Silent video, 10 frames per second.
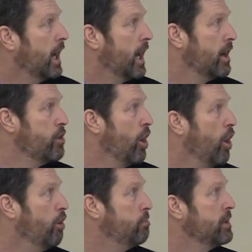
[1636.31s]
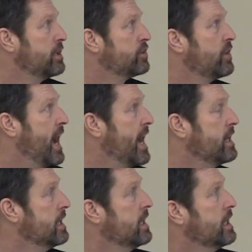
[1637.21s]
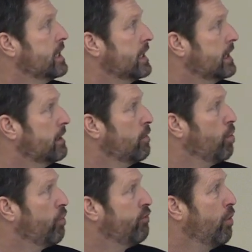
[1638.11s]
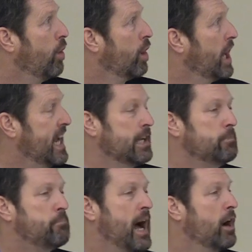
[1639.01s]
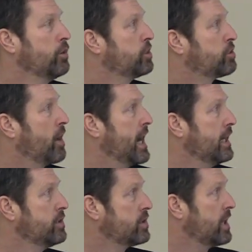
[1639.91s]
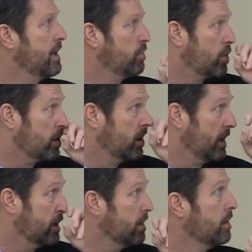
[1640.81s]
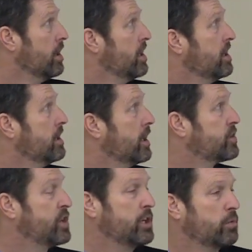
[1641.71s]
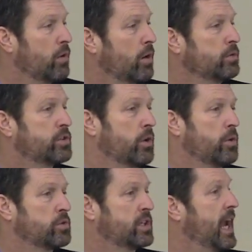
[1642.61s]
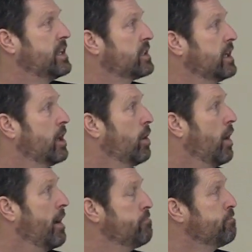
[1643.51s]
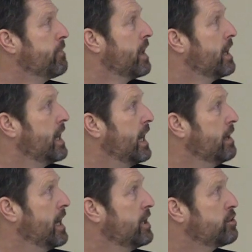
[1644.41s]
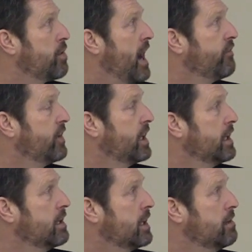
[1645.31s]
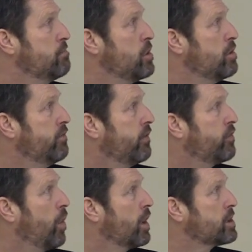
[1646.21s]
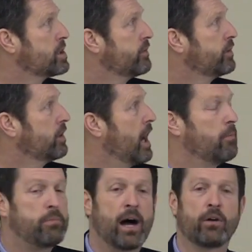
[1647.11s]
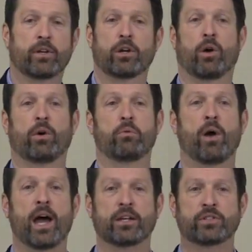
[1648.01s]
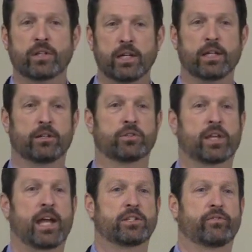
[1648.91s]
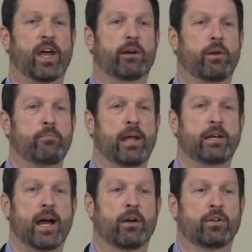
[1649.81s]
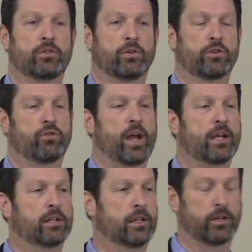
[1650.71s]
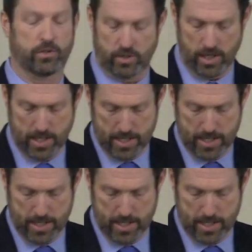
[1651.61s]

The hope is that for inbound trains, they will clear Cedar Road so those gates can go up and traffic can move. Of course, if they're outbound and going west, those gates have got to remain down until the train clears.